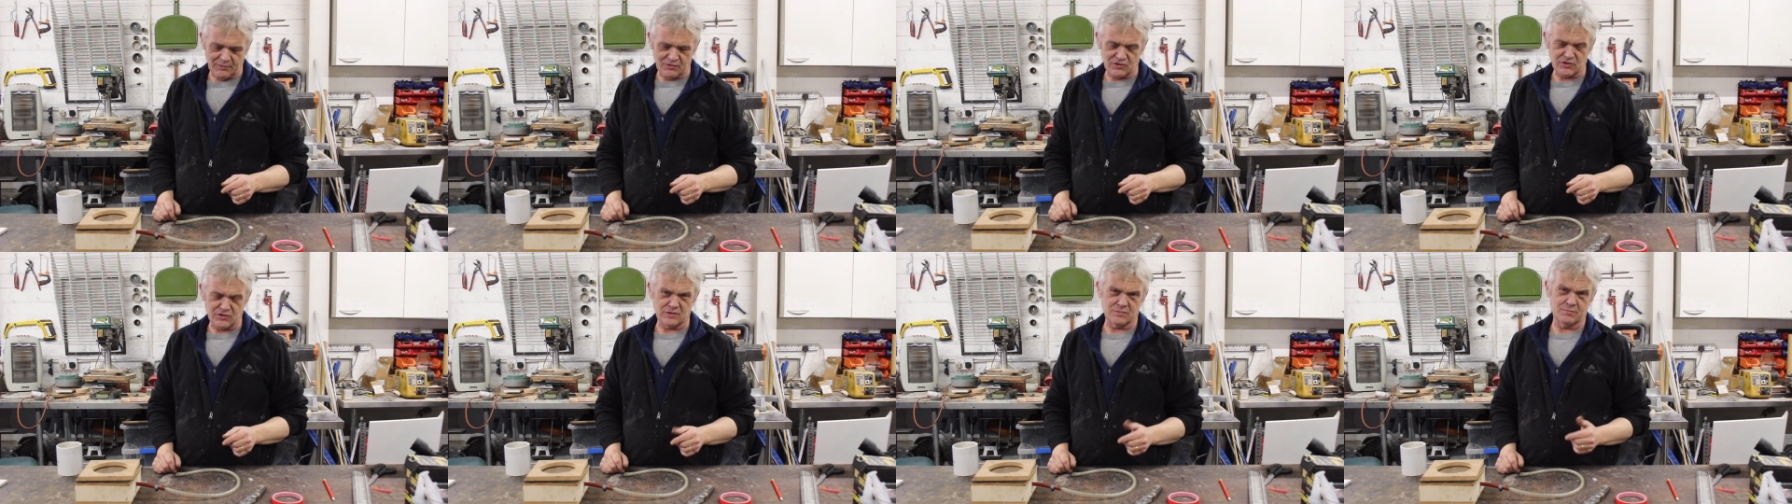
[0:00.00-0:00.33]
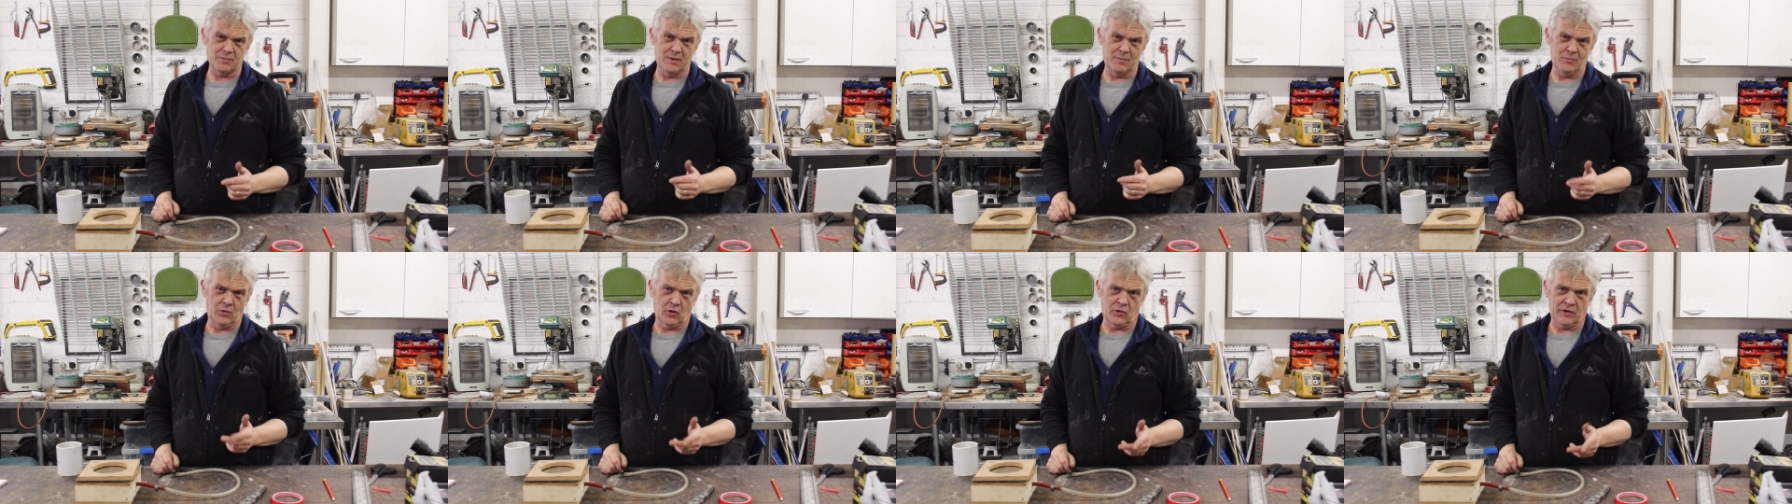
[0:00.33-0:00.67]
which is a
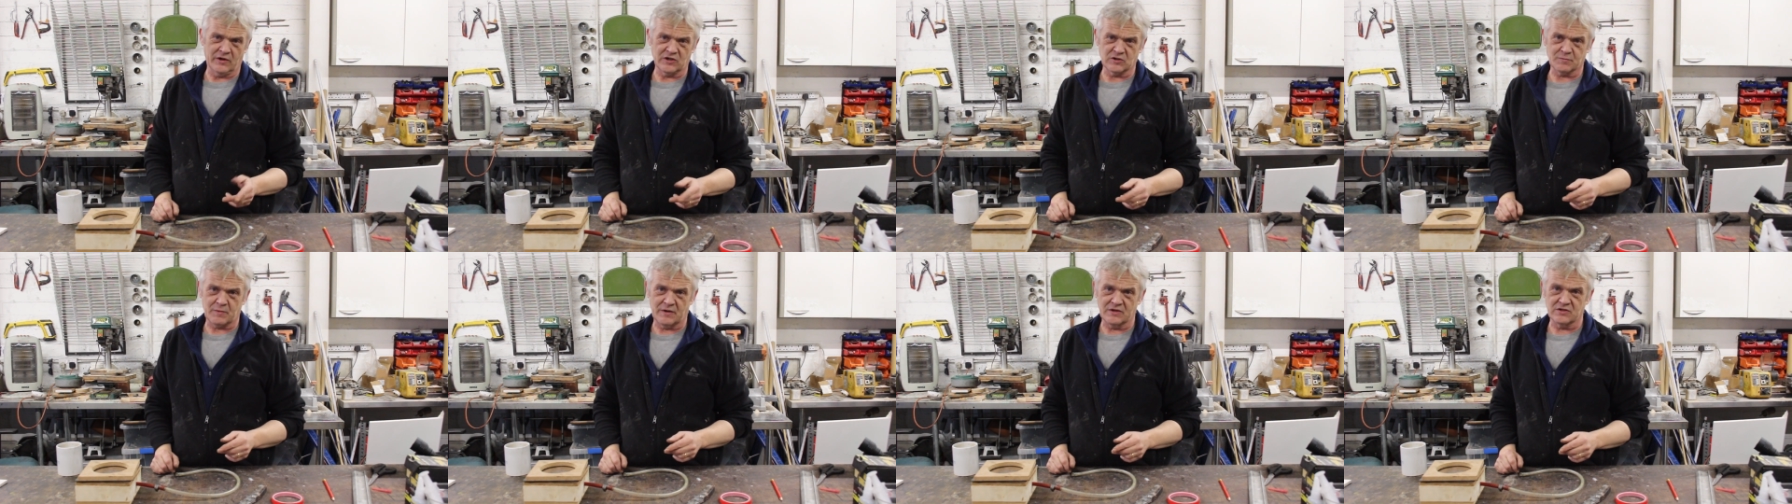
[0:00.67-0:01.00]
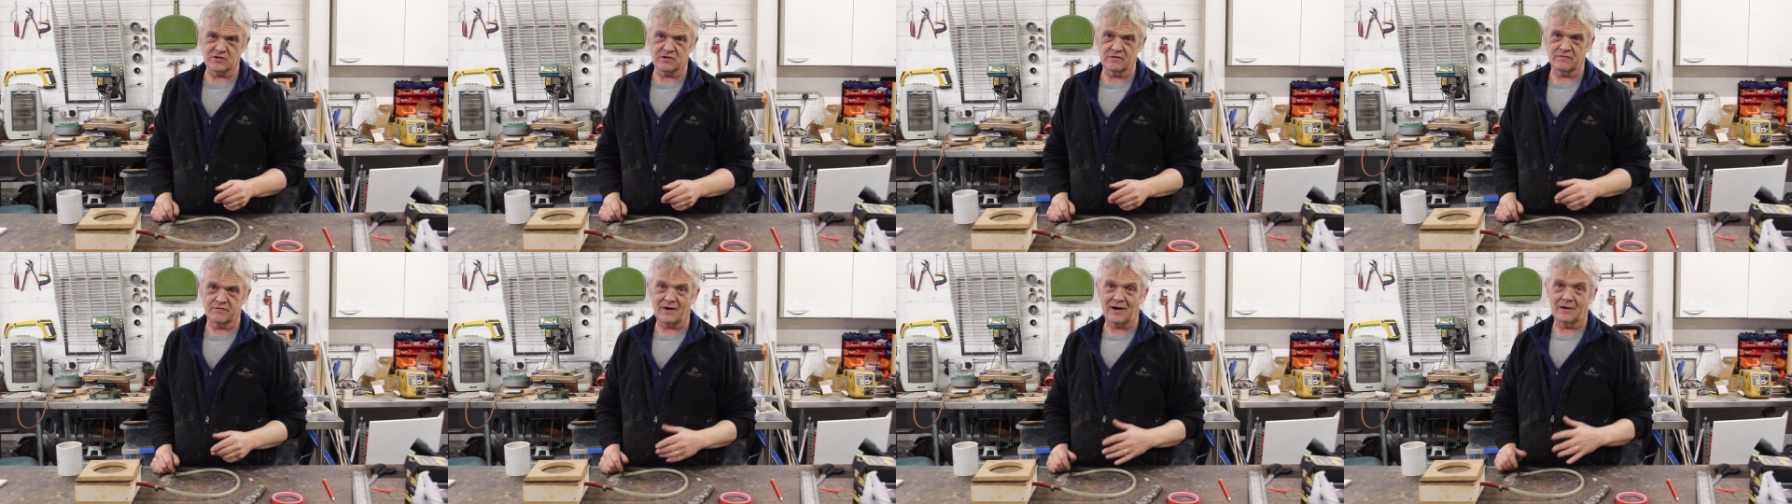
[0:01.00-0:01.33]
bit more
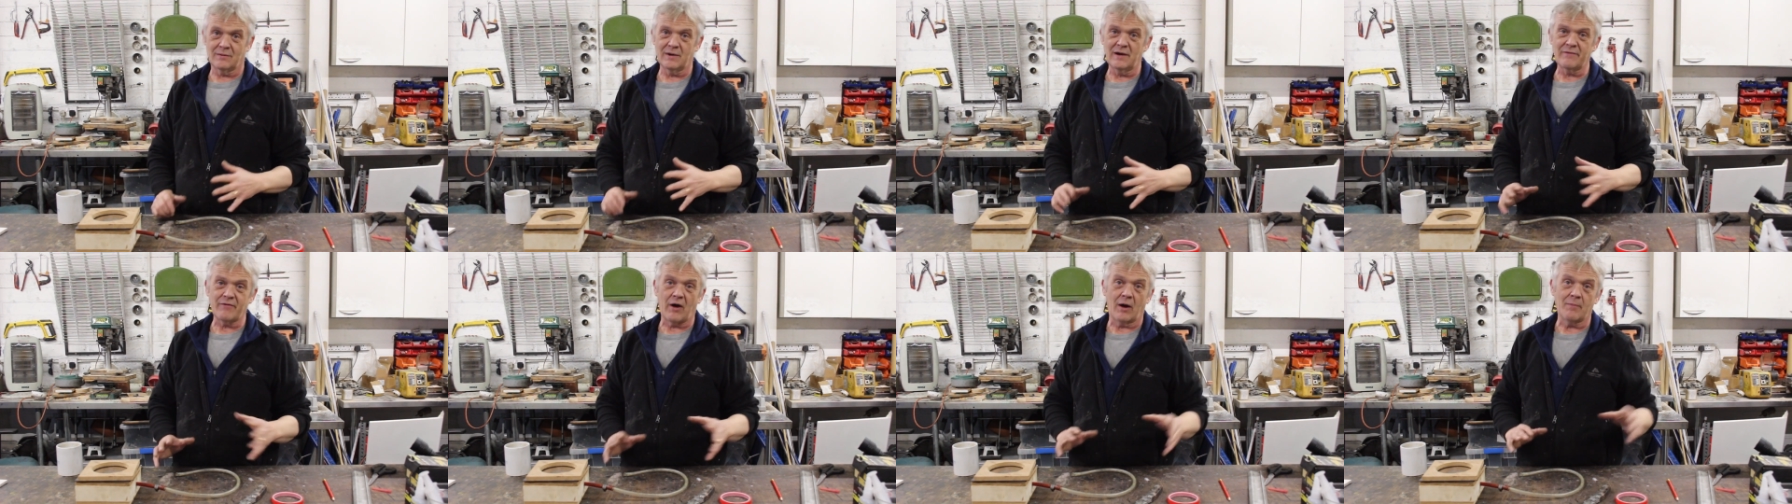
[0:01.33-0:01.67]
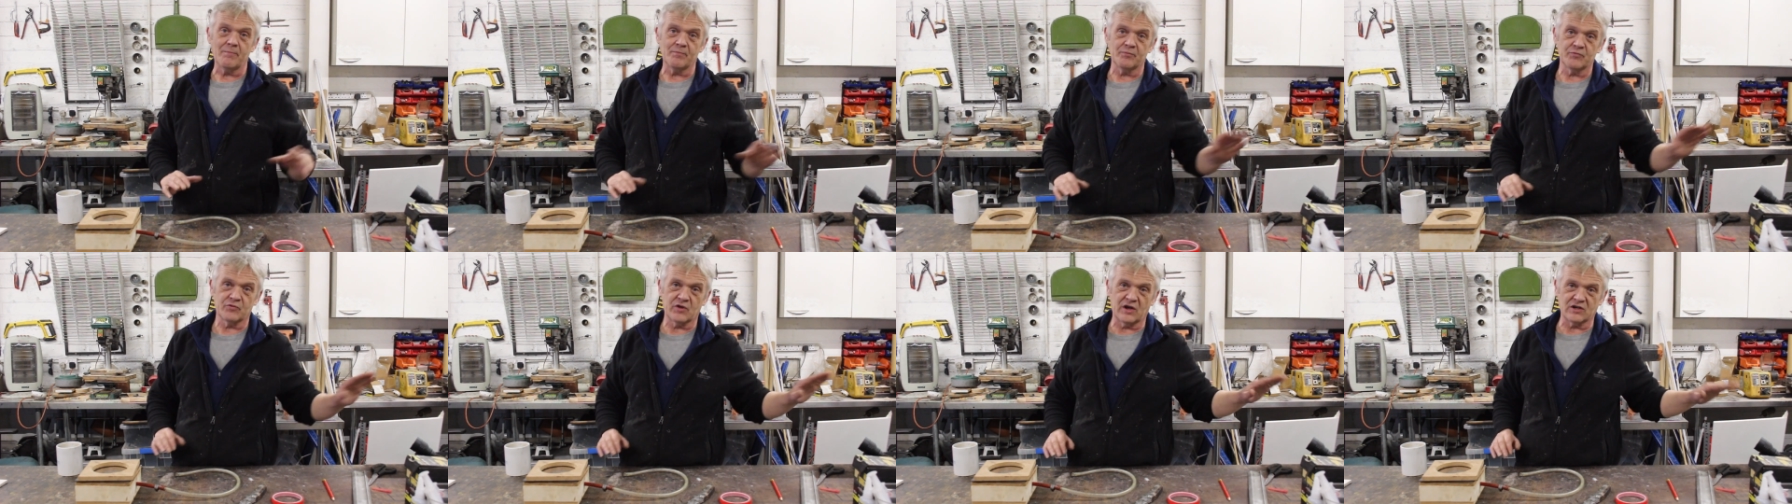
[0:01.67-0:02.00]
expensive. However,
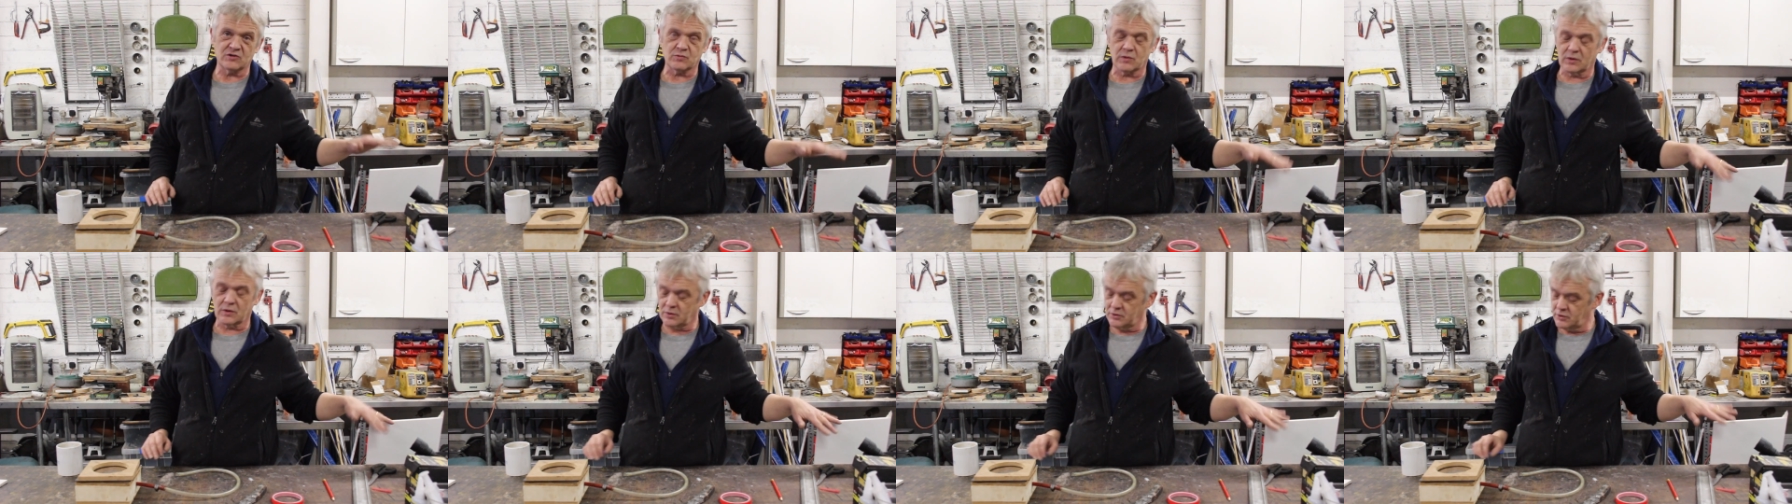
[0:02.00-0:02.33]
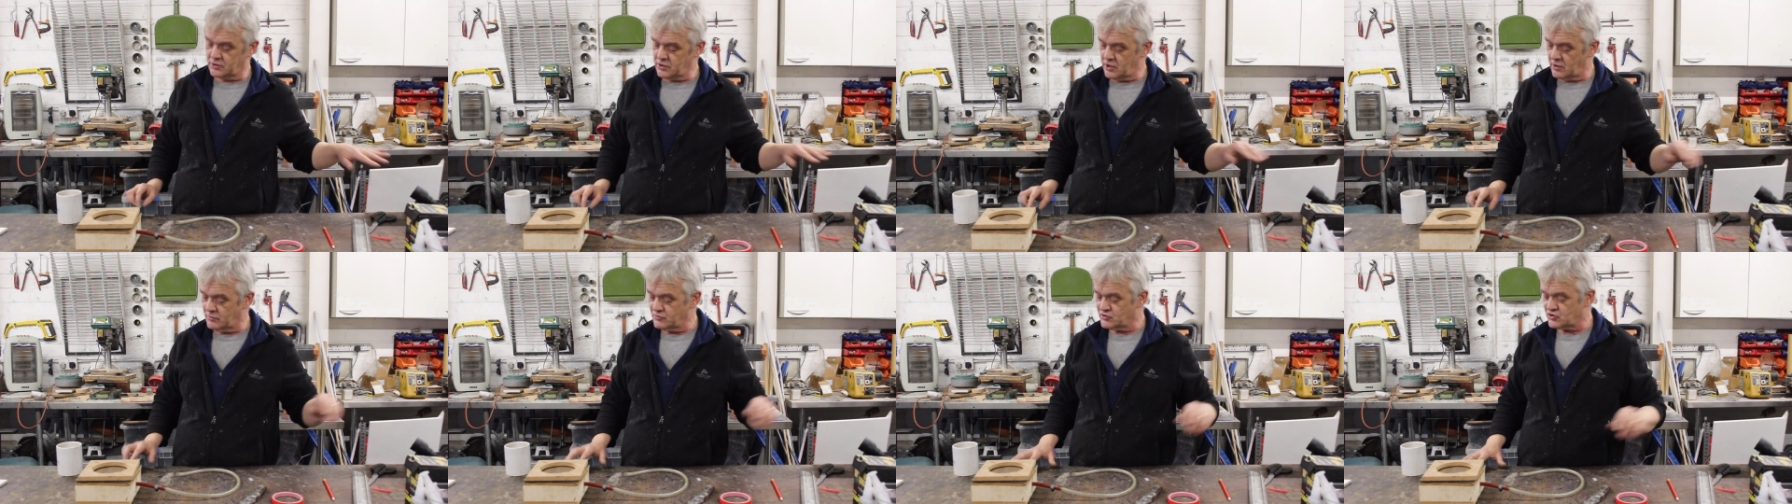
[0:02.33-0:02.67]
that's what I'm
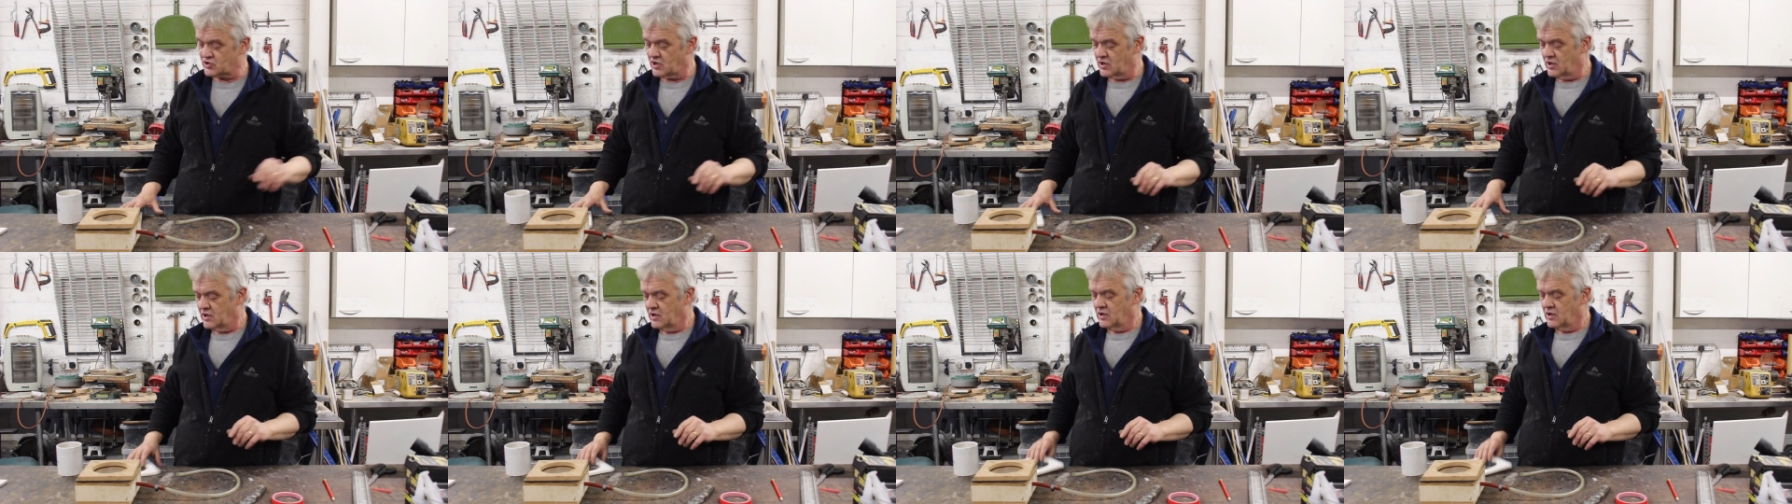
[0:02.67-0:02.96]
going to use.